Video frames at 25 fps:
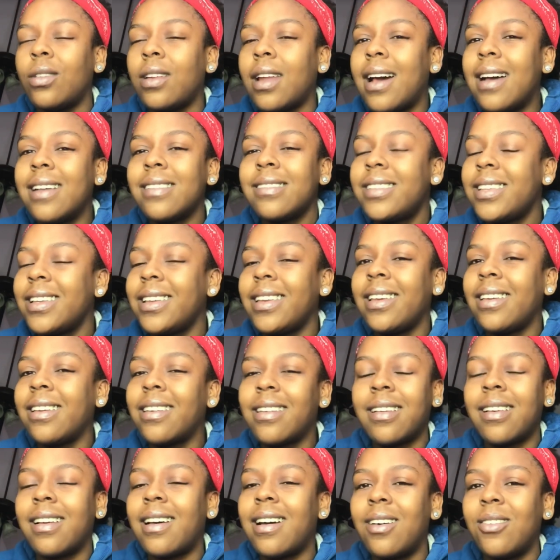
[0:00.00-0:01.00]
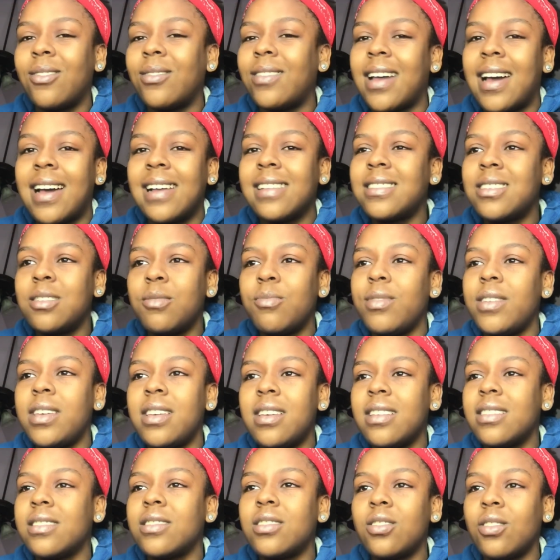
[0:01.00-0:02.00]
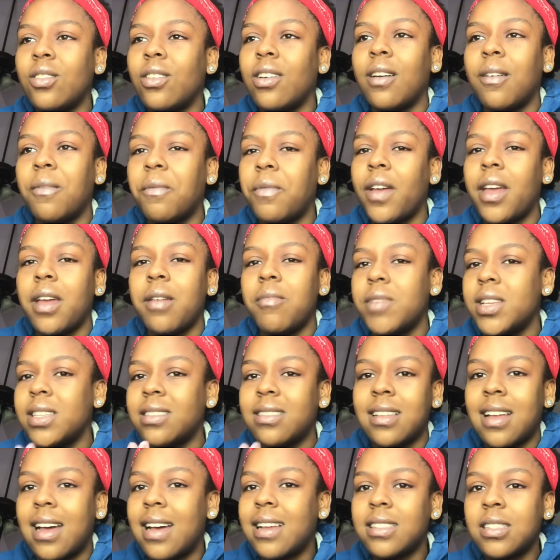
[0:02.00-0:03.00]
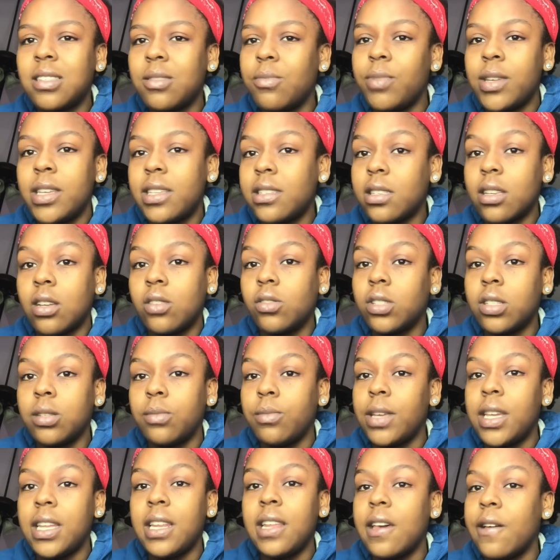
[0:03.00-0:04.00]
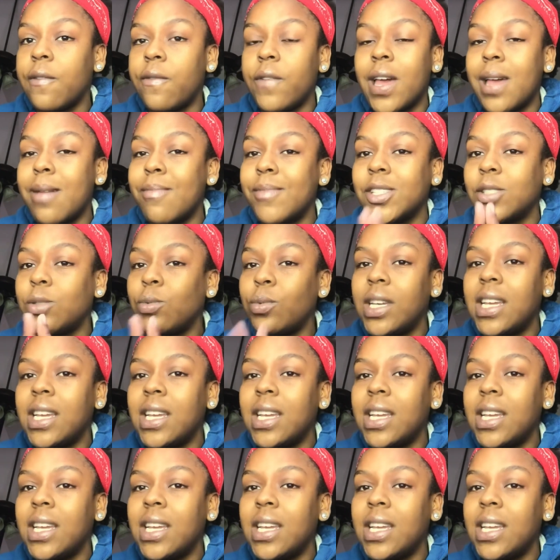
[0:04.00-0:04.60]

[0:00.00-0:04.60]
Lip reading: not to get clout, not to be Instagram famous, not to be social media famous.